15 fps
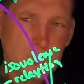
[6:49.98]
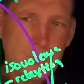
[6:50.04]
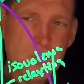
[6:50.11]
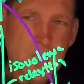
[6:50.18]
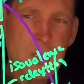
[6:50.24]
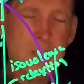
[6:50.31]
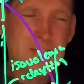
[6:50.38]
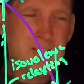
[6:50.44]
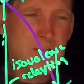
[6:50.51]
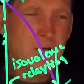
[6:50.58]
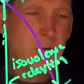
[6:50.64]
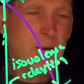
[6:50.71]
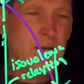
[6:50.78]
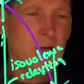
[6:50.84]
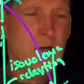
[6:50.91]
let's
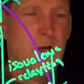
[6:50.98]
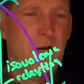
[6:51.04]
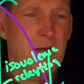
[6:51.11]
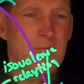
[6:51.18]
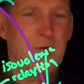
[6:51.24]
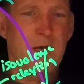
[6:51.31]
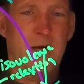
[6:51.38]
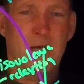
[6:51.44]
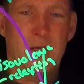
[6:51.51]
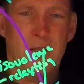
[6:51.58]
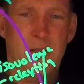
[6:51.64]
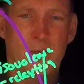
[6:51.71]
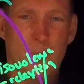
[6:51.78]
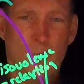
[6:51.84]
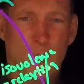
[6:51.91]
start right here.
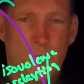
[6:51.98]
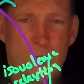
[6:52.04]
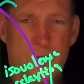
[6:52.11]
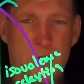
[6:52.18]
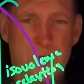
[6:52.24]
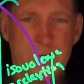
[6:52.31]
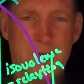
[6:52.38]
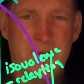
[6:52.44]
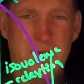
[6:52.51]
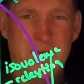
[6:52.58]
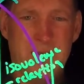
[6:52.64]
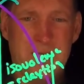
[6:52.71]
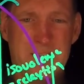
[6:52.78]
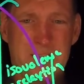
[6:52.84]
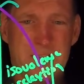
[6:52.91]
Here's my
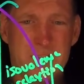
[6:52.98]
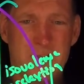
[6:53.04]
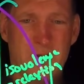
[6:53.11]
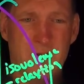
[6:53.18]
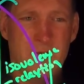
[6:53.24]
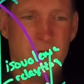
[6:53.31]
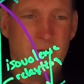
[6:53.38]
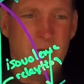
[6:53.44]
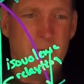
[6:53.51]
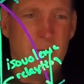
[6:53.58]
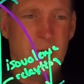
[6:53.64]
end systolic volume.